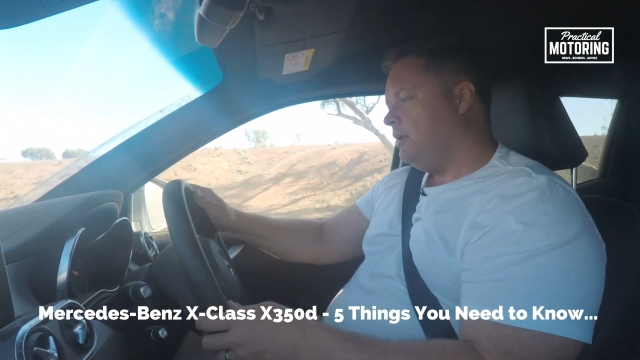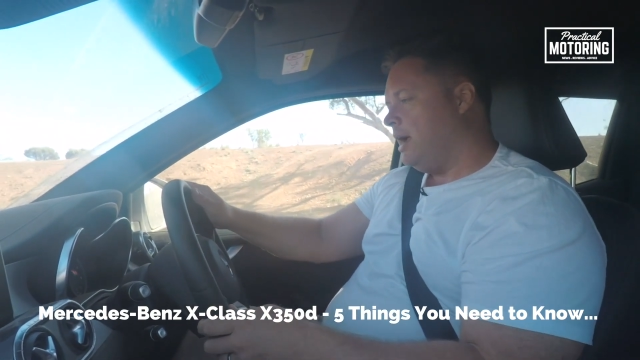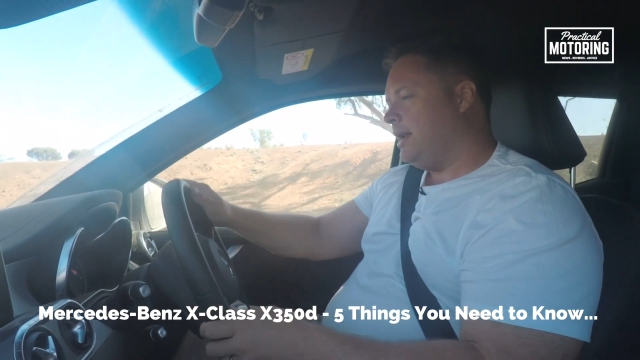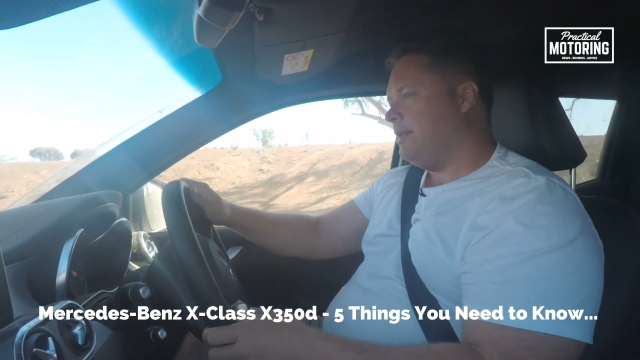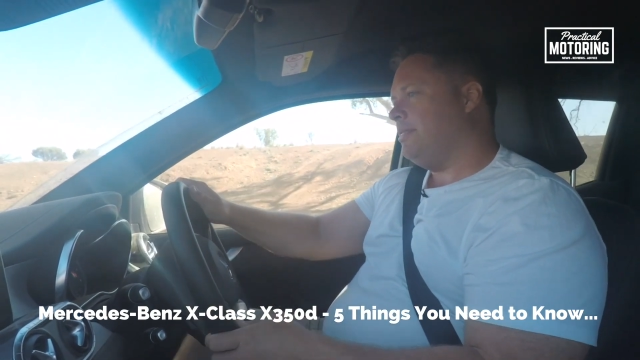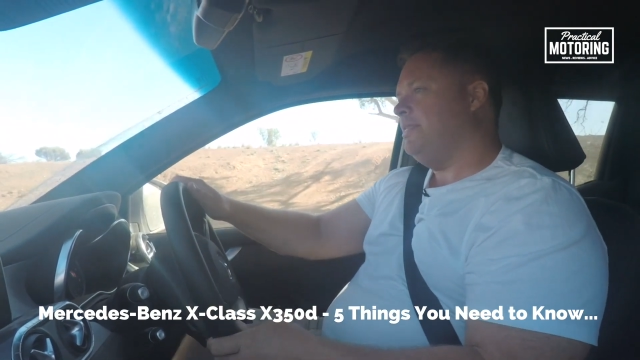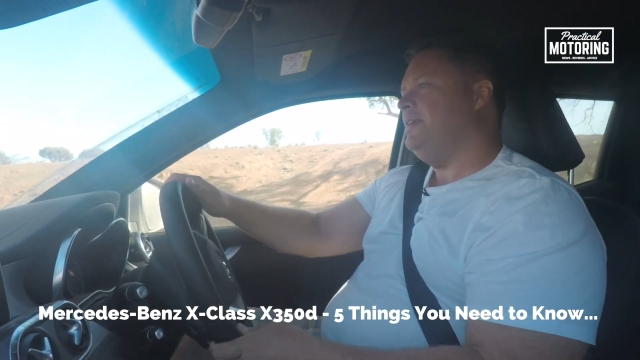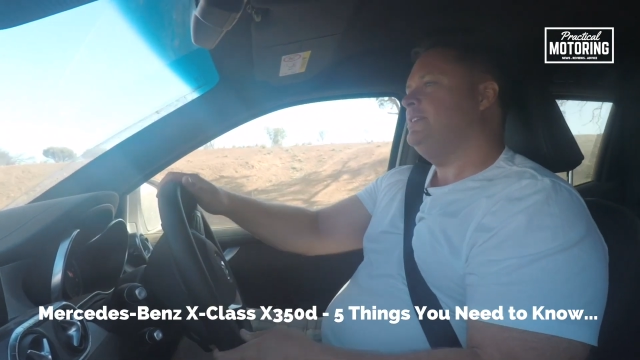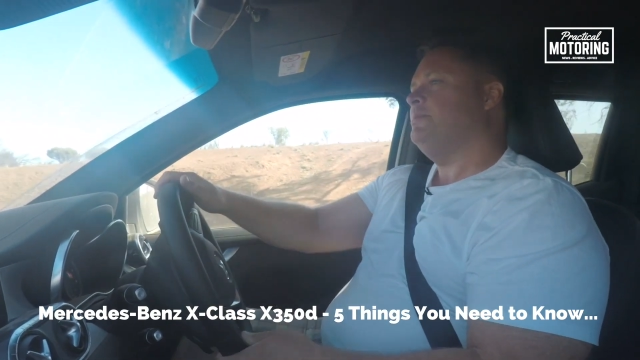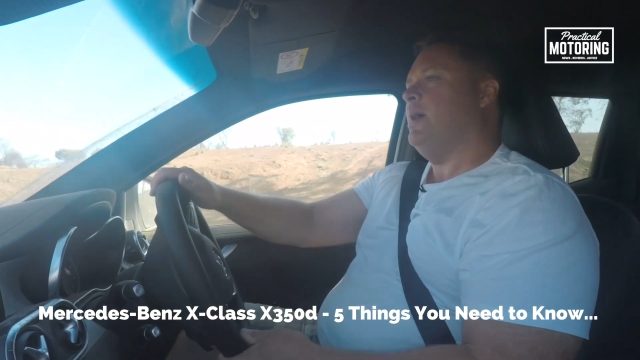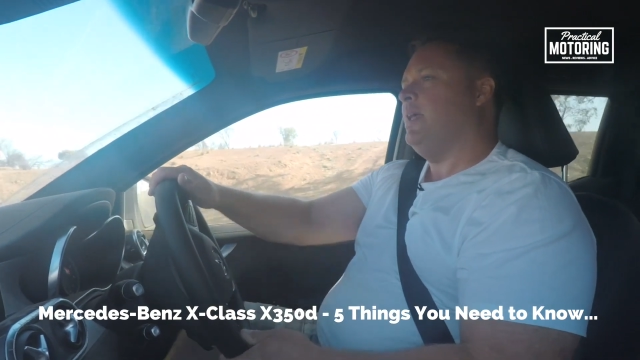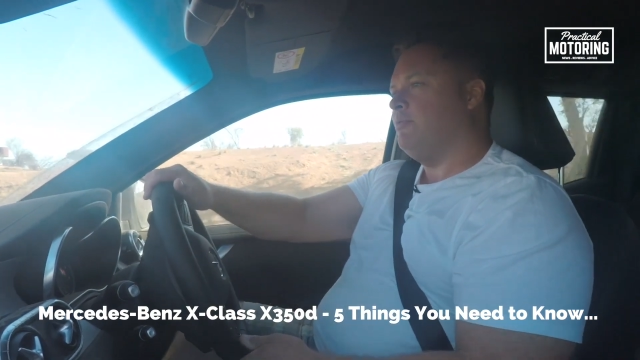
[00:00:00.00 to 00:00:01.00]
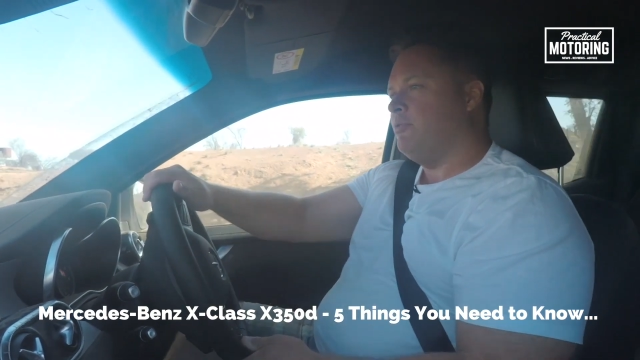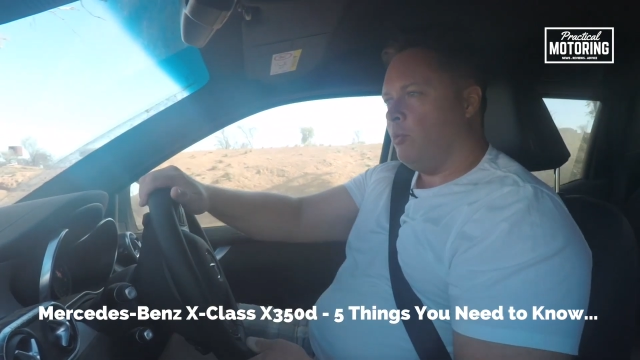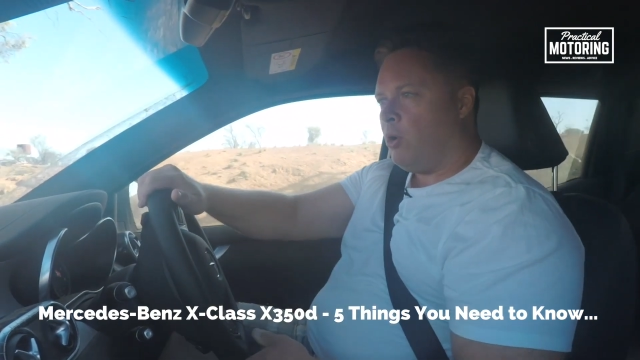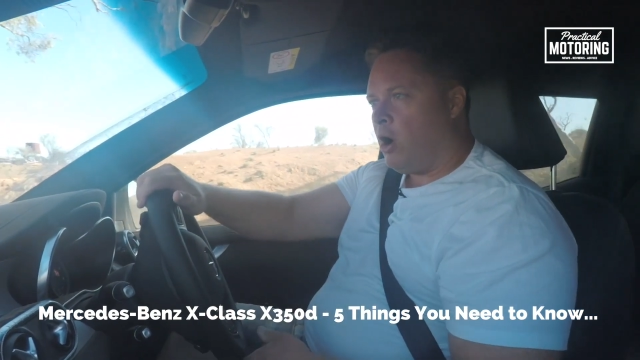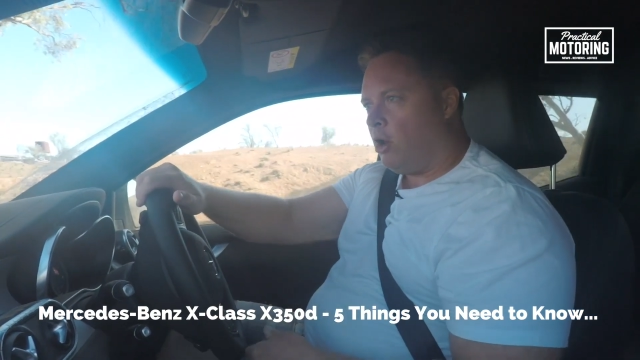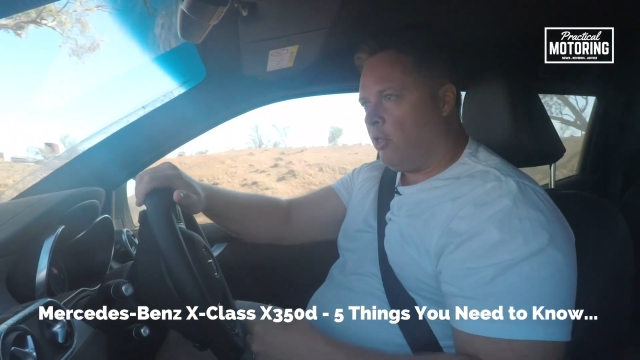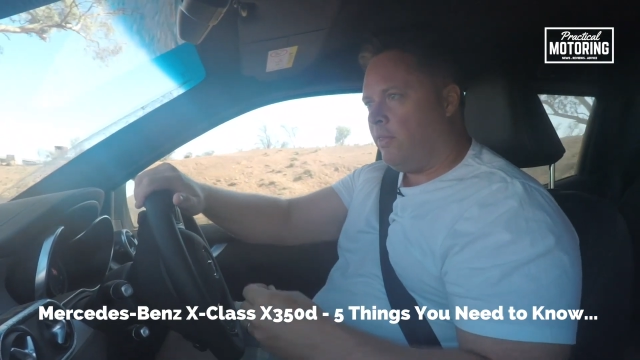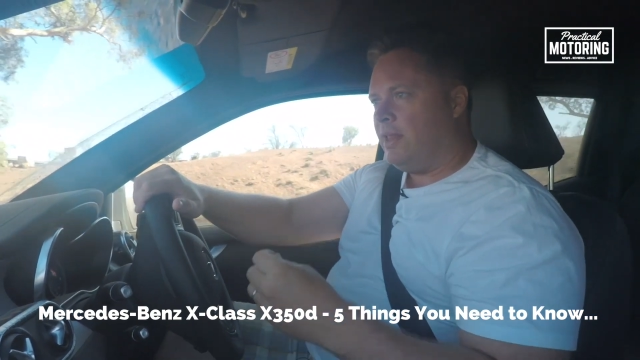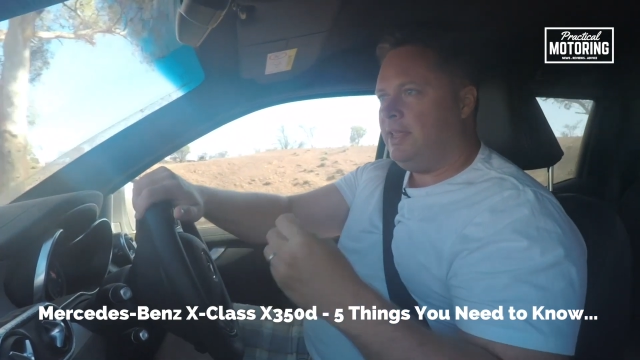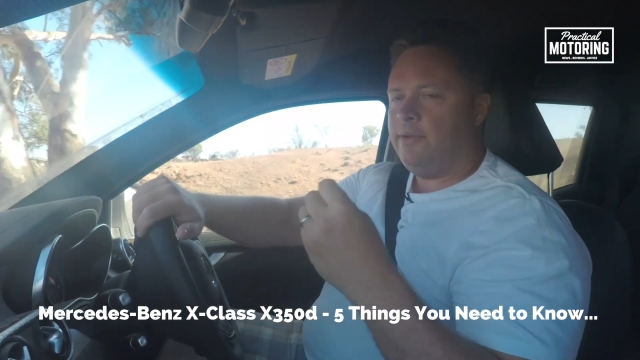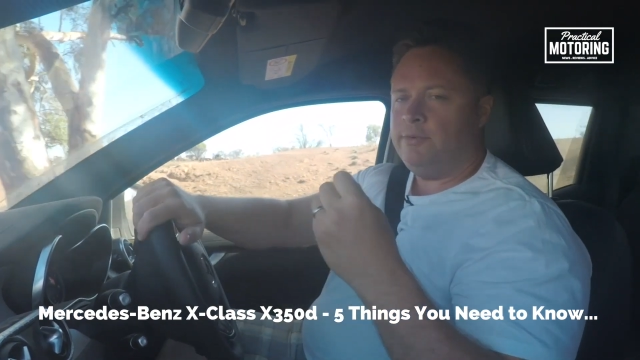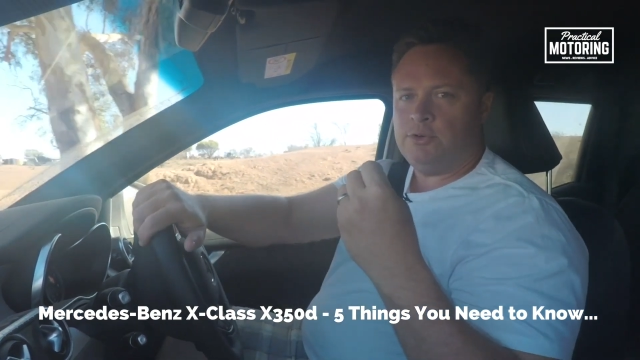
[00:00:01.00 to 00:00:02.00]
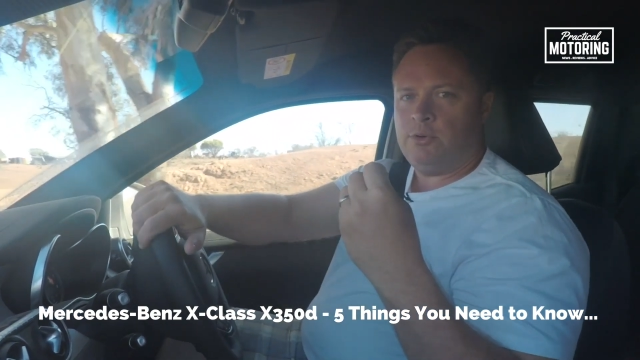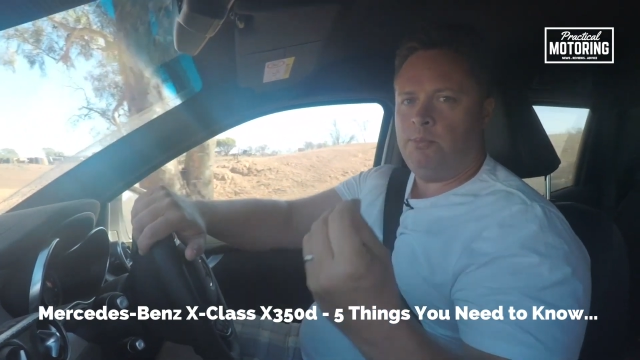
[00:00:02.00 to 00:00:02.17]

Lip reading: and it thinks about it for a while and then gives you